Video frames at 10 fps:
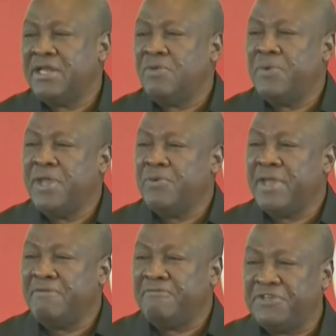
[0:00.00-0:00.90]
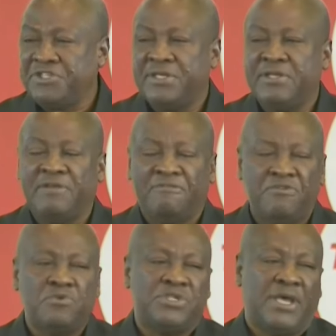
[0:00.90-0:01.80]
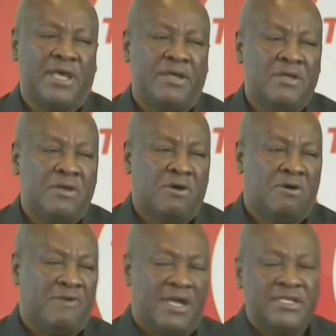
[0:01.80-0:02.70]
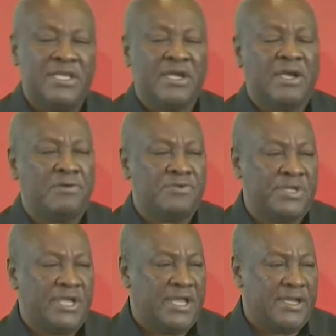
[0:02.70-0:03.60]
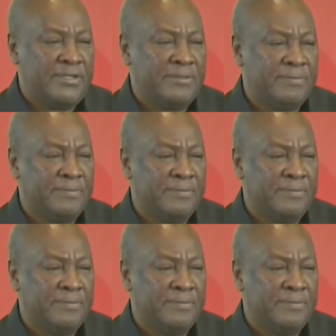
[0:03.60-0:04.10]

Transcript: and the way we envision the future of our dear country, Ghana.